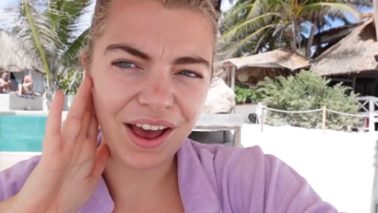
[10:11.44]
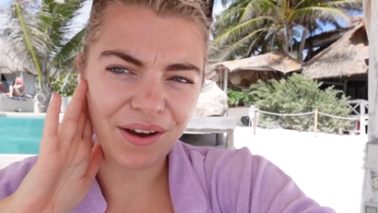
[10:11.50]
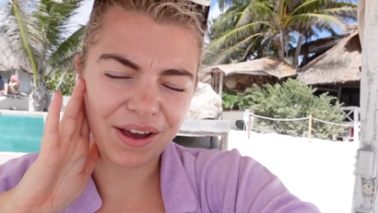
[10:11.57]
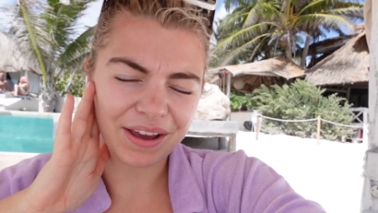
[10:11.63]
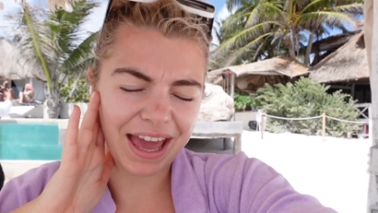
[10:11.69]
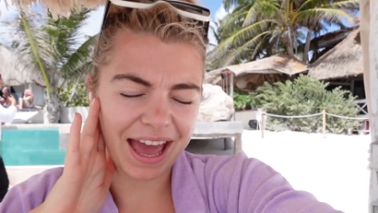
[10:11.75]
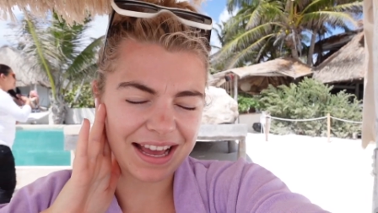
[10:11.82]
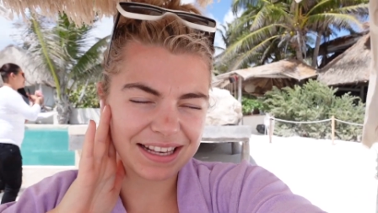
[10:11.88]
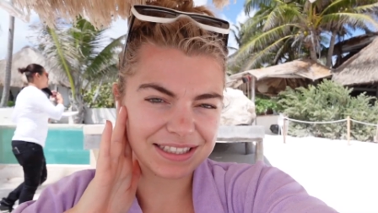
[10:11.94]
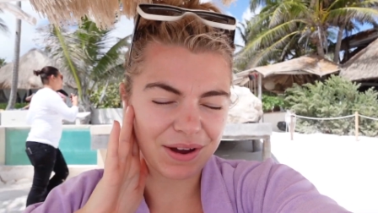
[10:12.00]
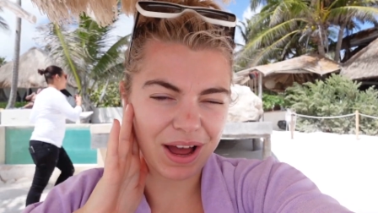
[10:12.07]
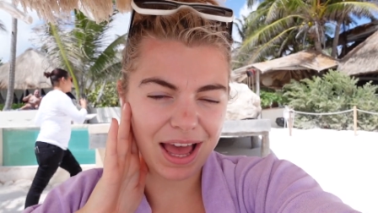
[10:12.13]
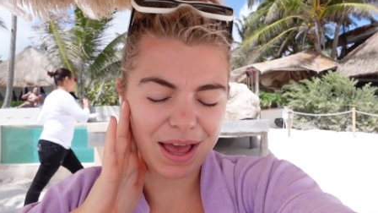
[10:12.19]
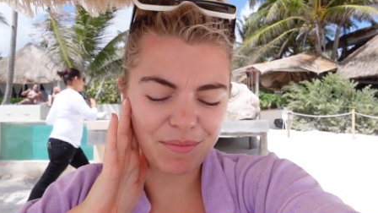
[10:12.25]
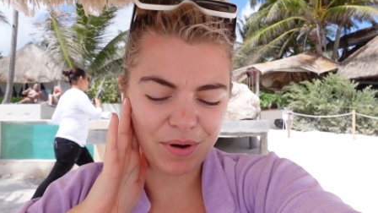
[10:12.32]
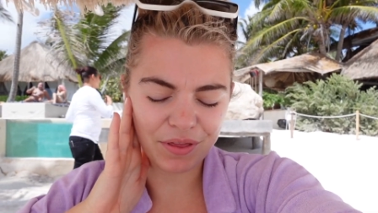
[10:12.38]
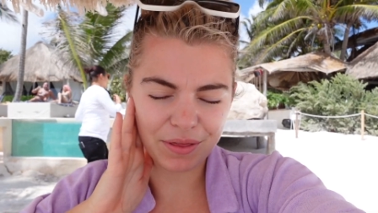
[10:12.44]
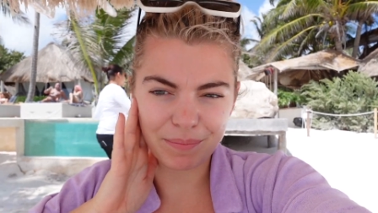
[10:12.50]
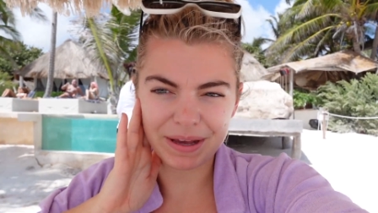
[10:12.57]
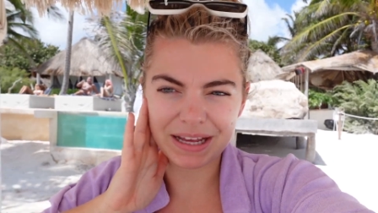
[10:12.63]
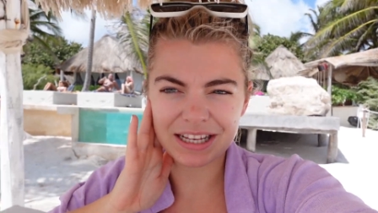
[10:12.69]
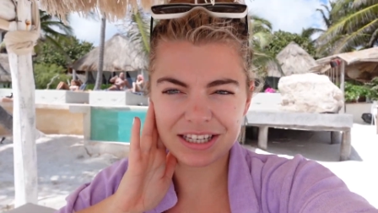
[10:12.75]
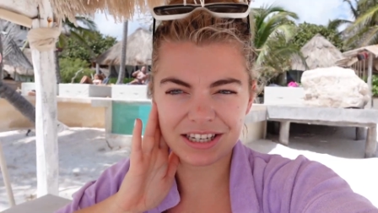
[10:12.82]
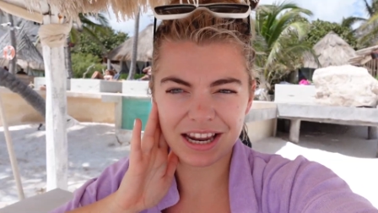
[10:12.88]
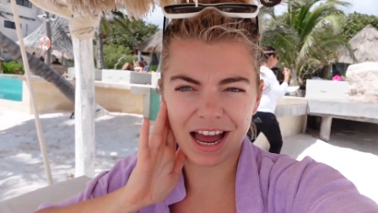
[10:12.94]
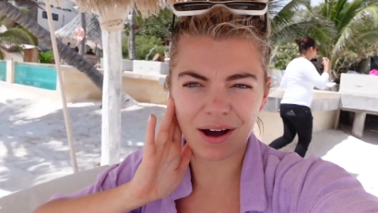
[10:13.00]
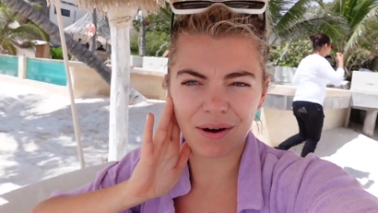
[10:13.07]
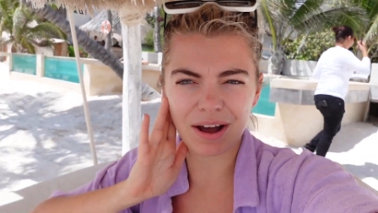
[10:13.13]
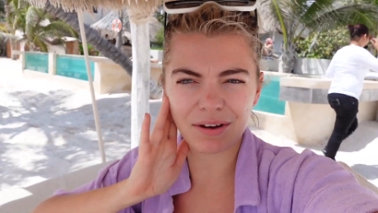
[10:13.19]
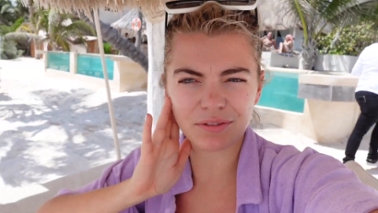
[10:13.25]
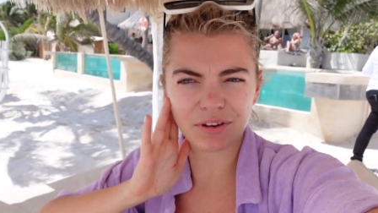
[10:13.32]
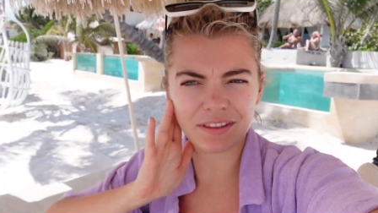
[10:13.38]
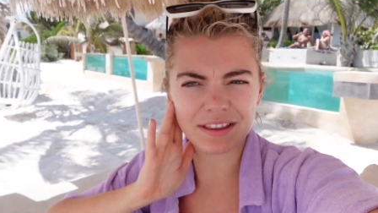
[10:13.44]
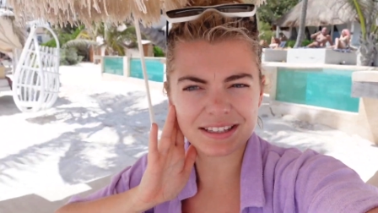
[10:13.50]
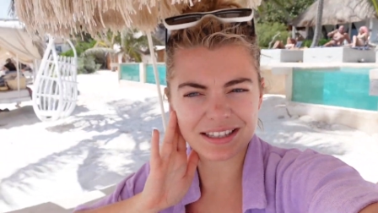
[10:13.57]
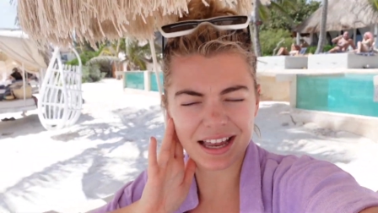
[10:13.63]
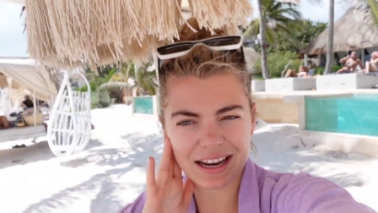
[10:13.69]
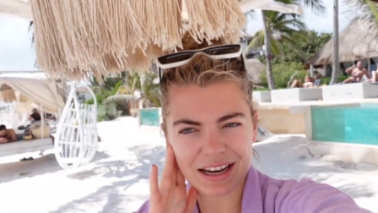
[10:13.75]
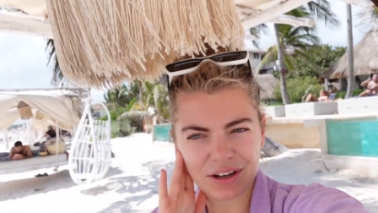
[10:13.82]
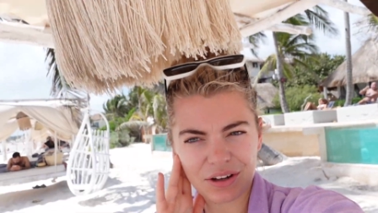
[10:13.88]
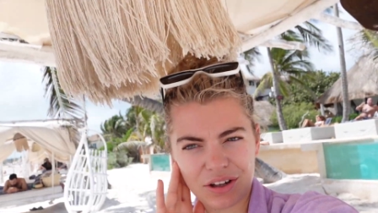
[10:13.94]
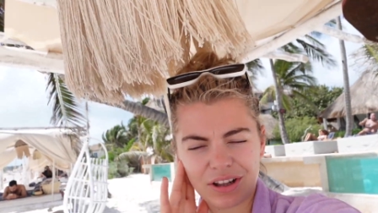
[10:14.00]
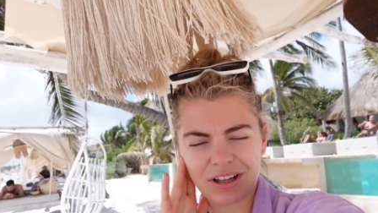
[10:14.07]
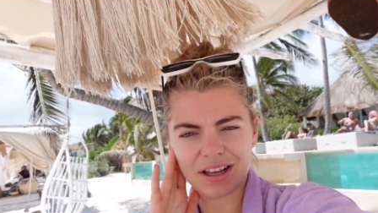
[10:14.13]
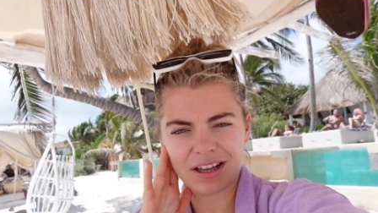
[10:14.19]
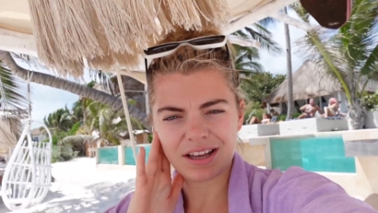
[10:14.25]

oh, okay, so I am on the beach now. I've got this like little